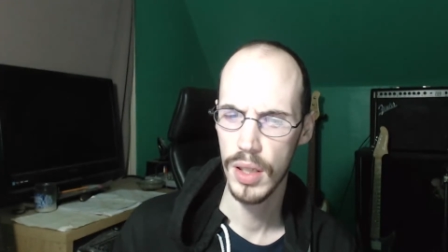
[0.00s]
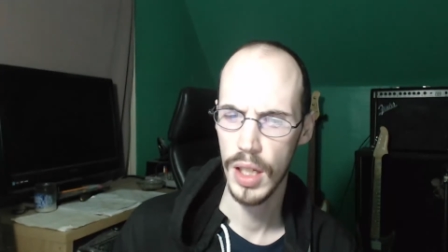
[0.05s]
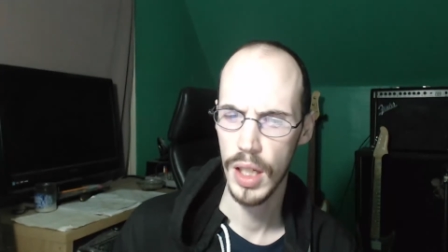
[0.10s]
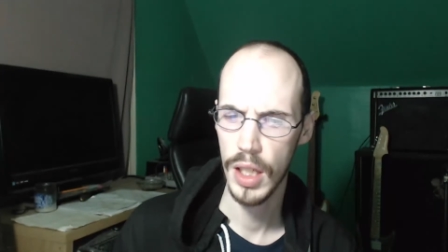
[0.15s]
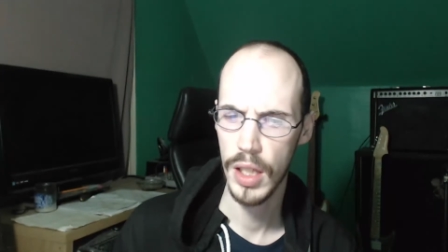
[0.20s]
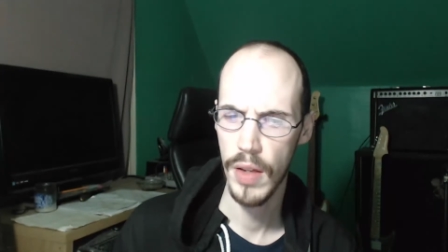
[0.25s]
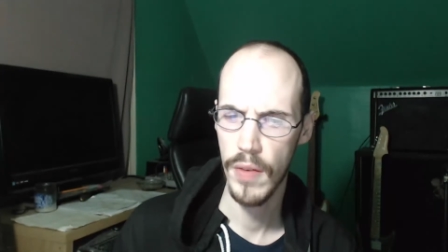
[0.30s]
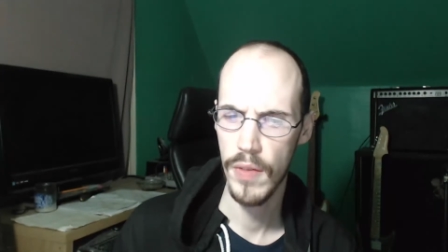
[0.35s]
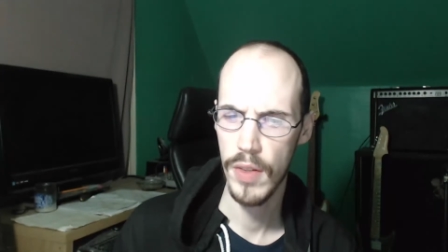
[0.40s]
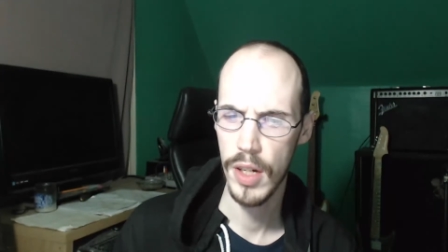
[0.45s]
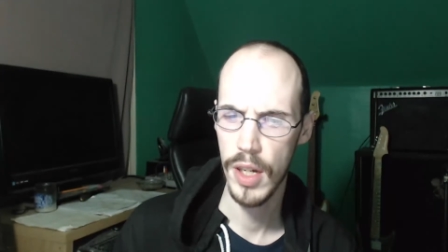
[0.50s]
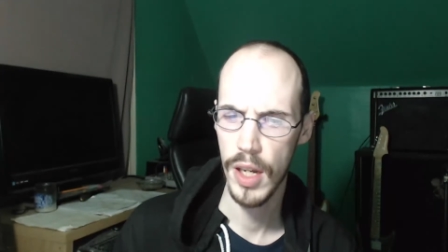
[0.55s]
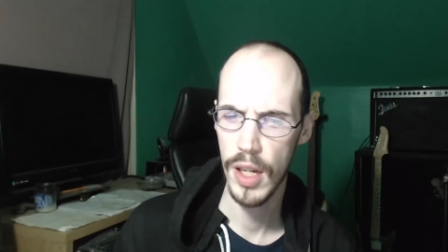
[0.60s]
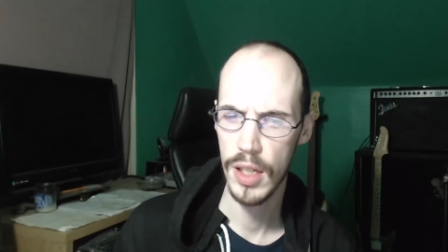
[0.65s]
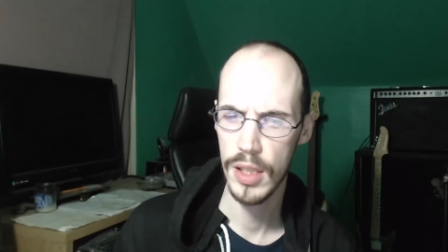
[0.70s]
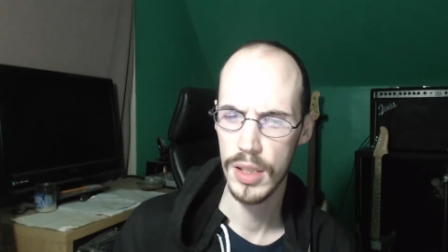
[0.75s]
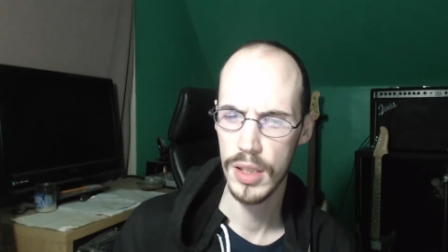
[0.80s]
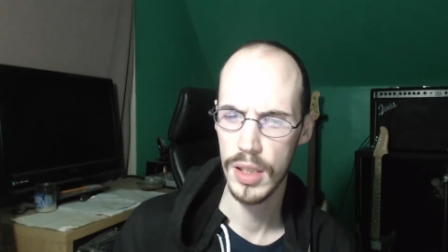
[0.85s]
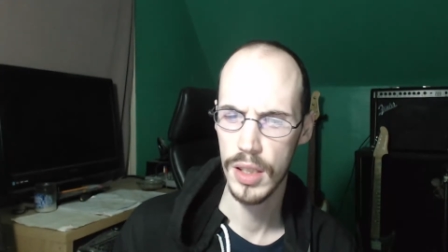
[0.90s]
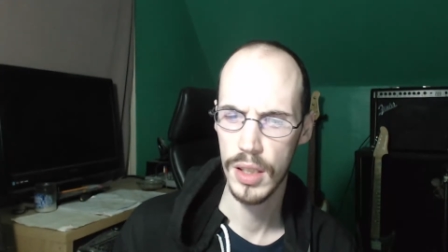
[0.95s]
11
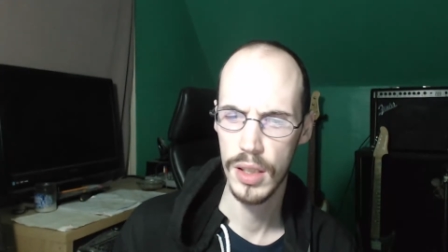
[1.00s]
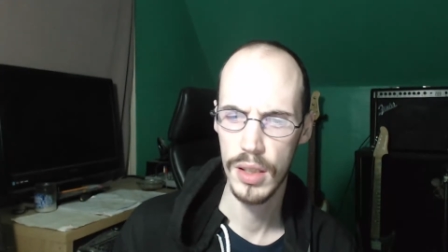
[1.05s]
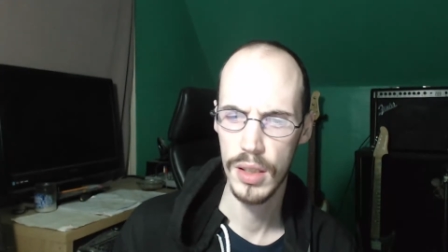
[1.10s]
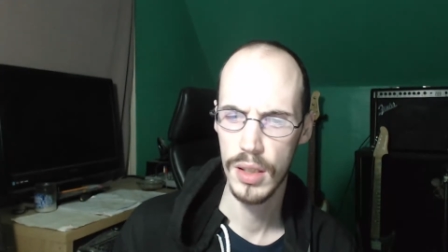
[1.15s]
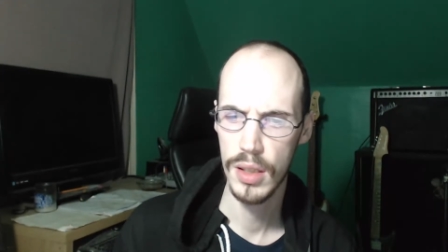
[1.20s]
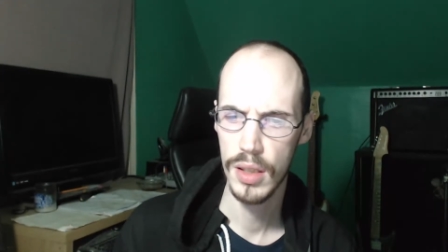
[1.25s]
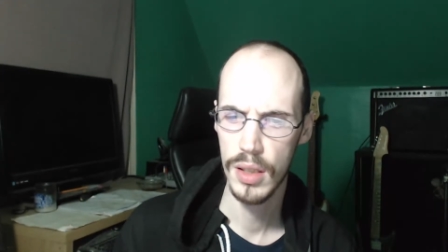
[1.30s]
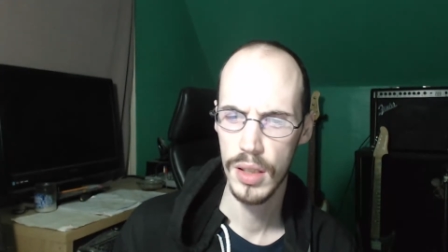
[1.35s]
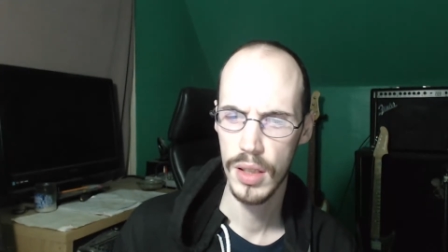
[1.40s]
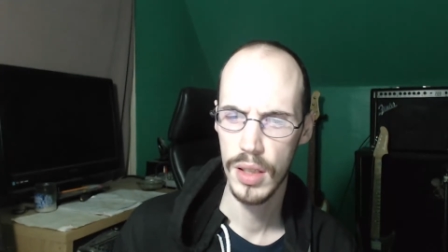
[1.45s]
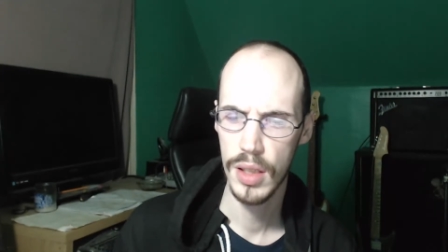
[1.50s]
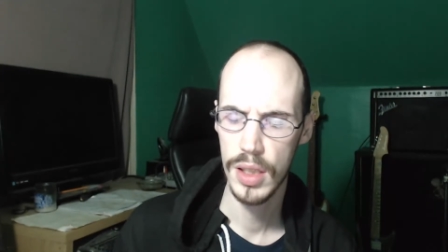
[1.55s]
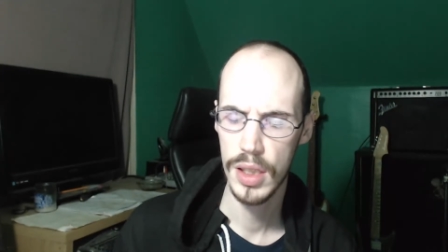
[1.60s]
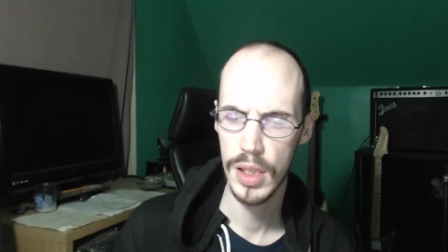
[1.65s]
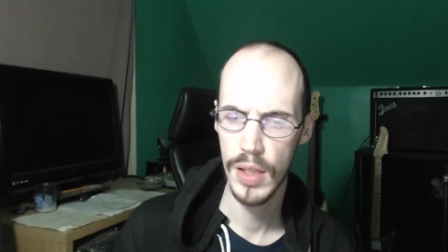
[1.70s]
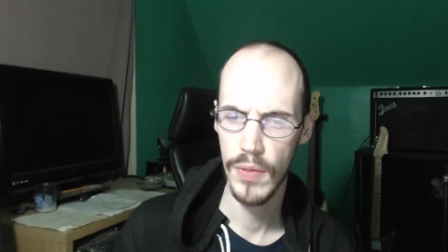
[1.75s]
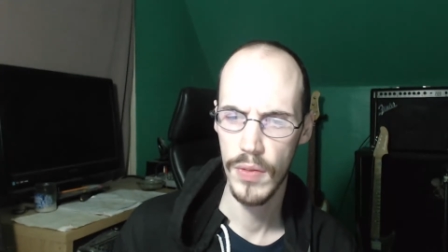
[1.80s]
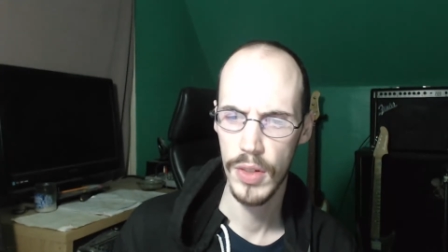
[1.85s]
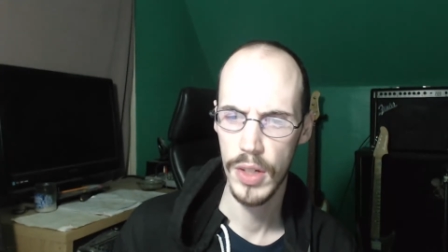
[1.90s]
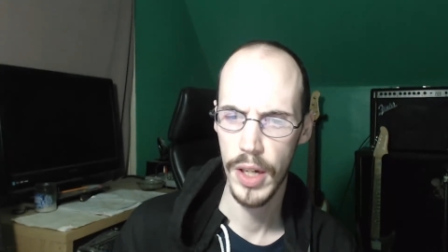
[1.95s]
days and
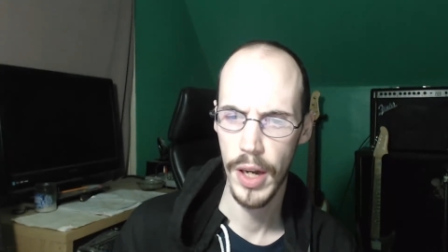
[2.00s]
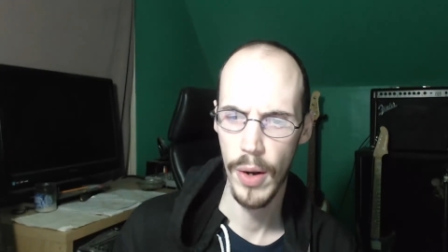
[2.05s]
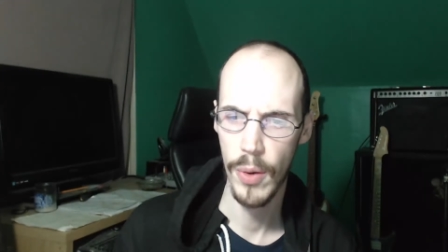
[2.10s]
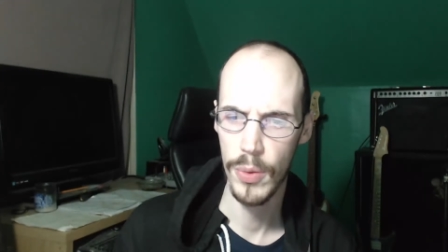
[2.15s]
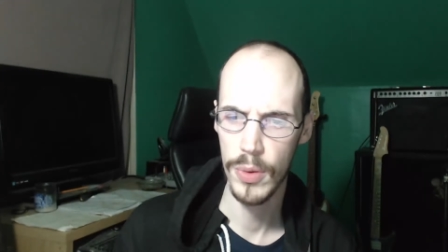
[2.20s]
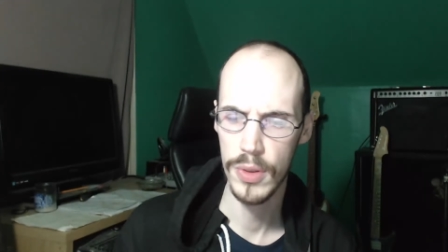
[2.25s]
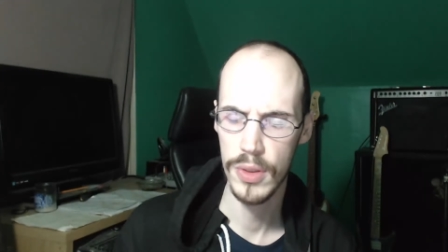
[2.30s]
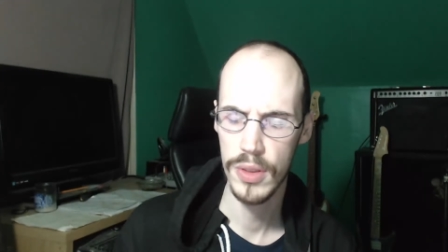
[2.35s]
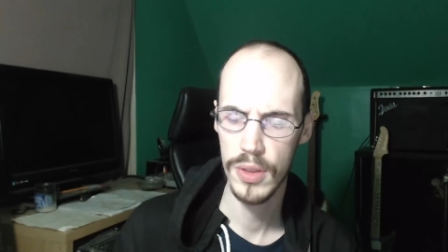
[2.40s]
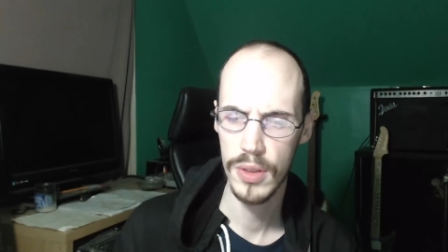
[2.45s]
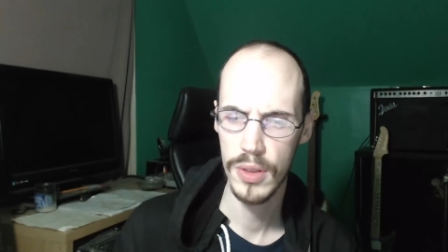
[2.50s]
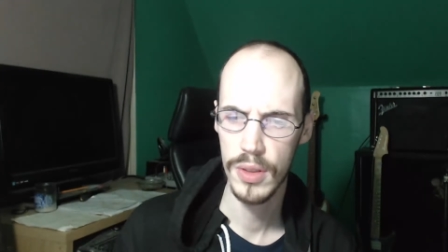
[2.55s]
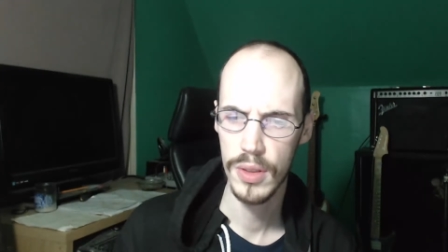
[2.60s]
17 hours.